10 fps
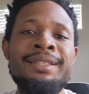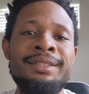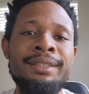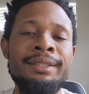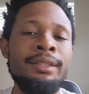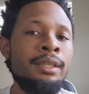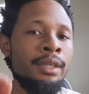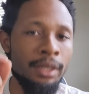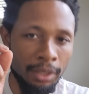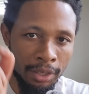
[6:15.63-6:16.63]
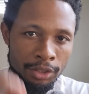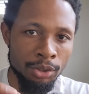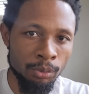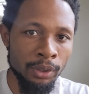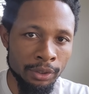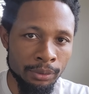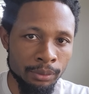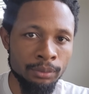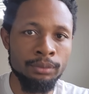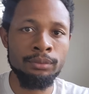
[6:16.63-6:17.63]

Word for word: kicks in is critical.